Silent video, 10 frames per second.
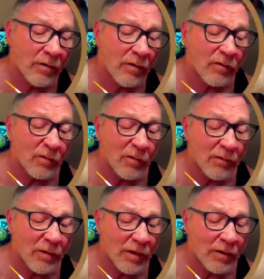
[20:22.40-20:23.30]
So we've
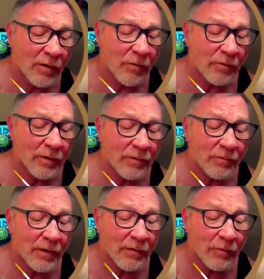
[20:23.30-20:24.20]
got all this
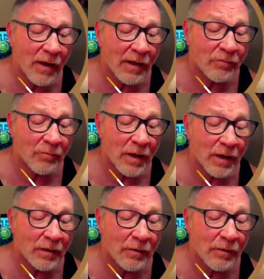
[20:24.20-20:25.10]
feather action back
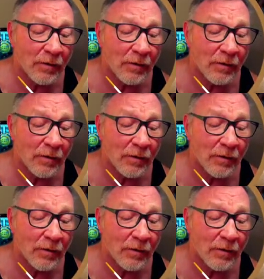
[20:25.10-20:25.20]
here.